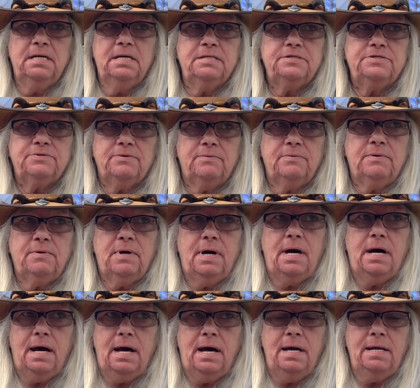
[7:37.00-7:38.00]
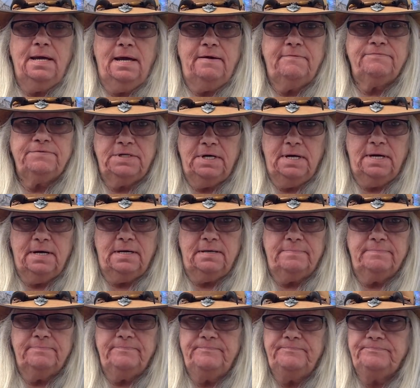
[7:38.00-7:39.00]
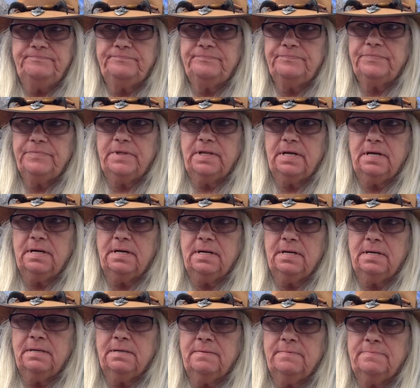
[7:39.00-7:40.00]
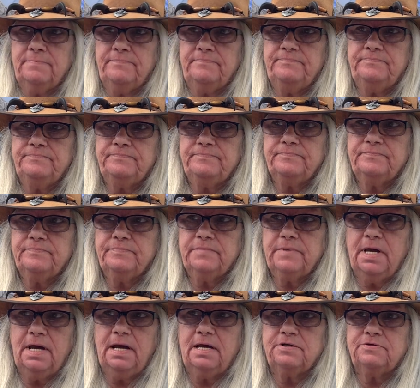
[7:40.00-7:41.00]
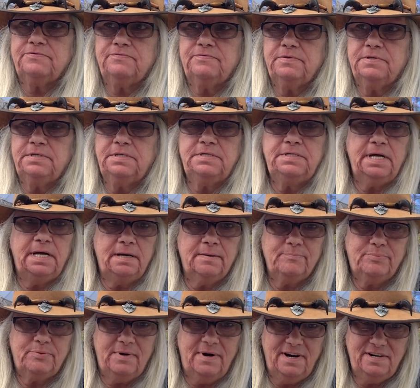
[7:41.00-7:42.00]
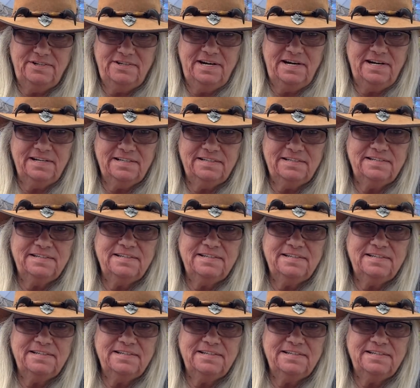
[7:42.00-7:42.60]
so I'll have time. As for the damn project,